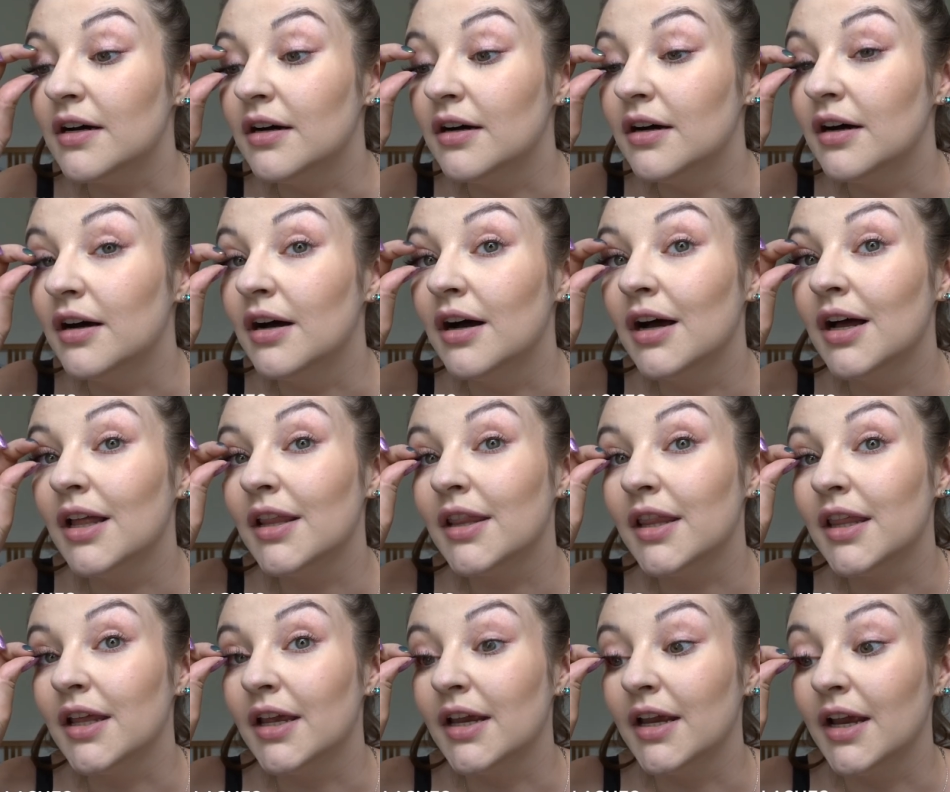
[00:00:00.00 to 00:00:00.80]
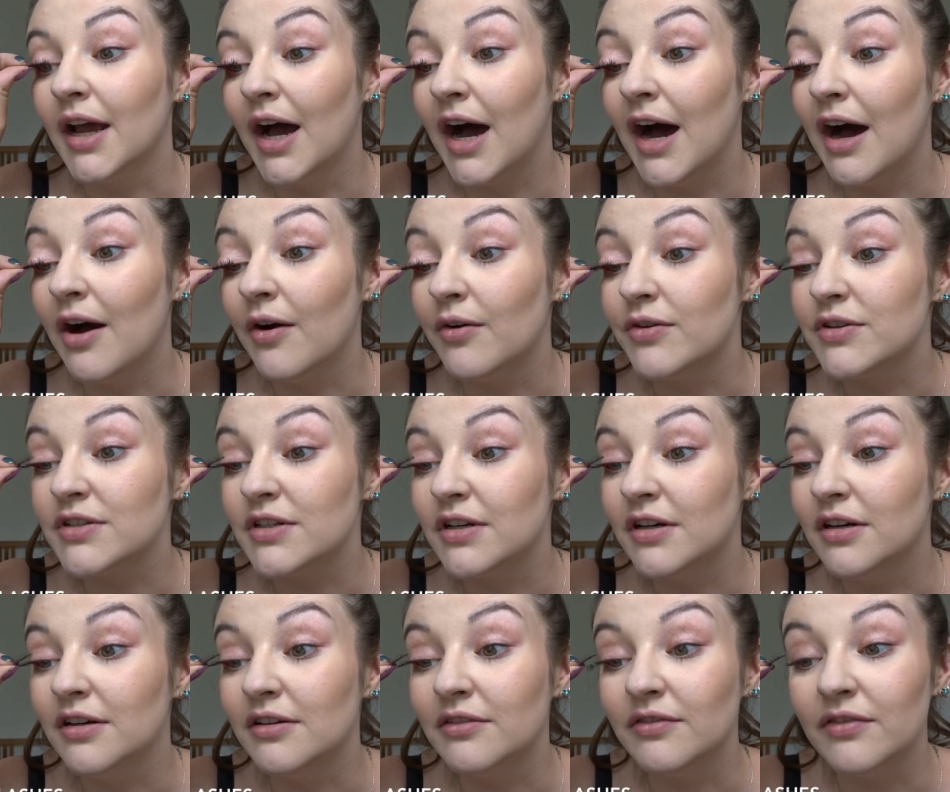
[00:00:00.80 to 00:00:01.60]
are the
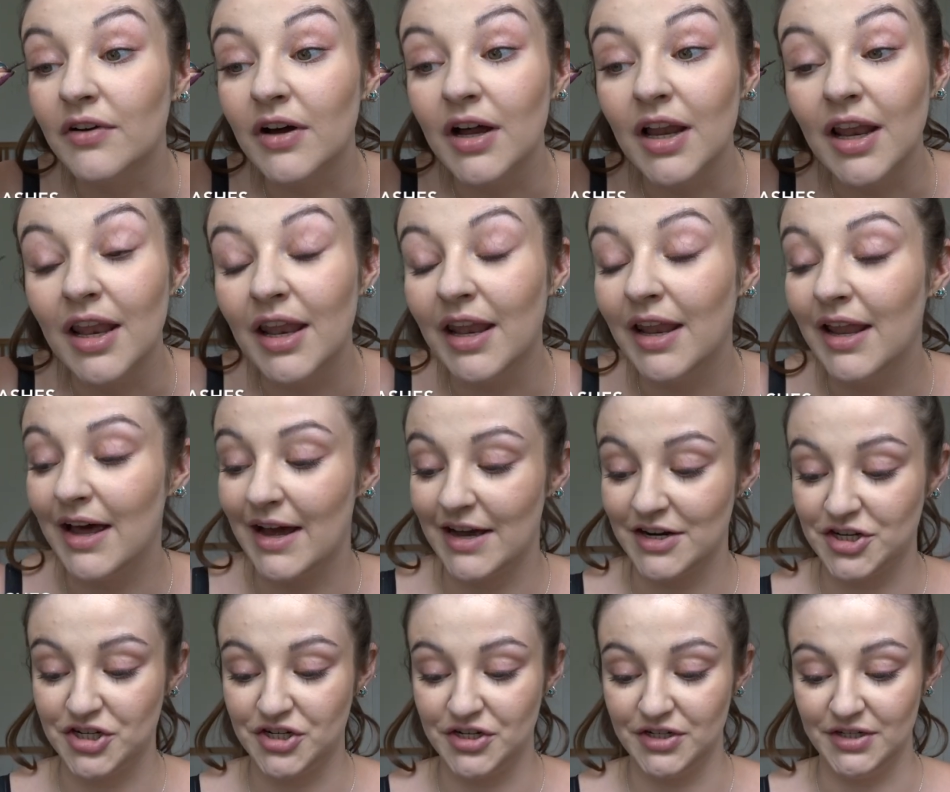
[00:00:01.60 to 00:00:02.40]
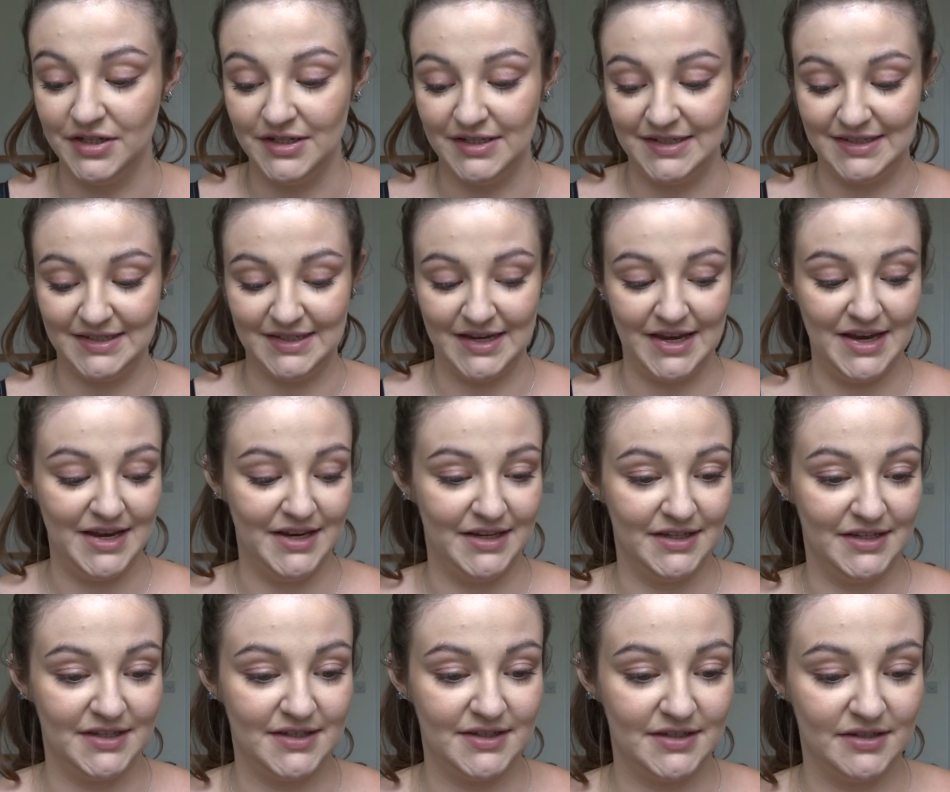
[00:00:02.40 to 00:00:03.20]
House of Lashes
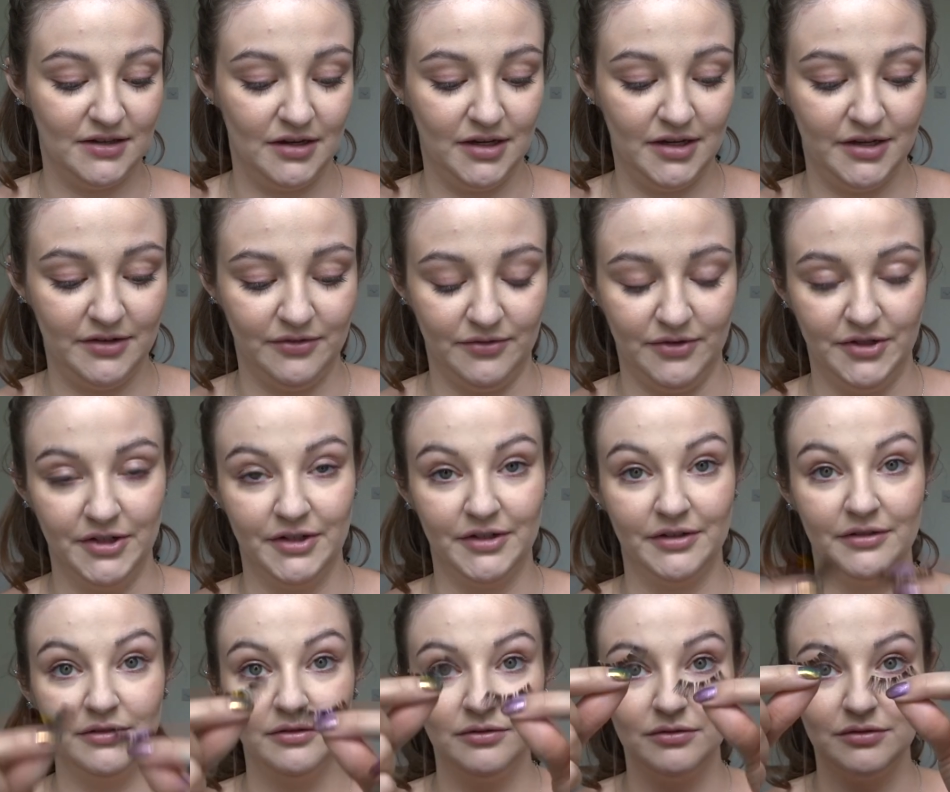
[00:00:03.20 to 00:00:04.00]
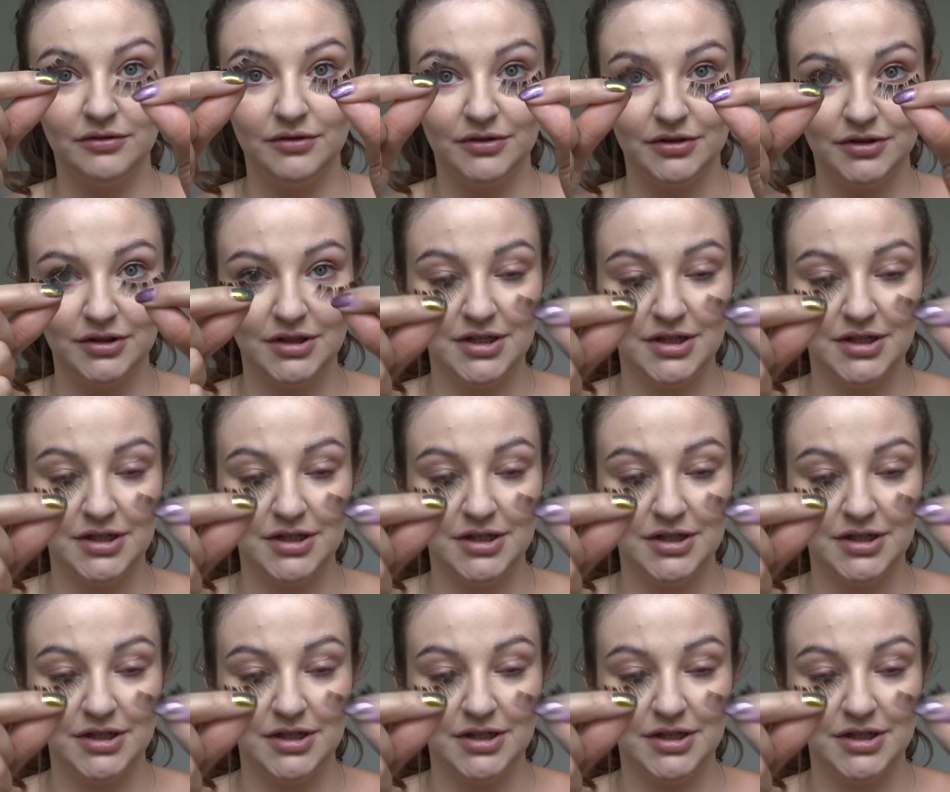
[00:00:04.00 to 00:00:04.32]
in Siren,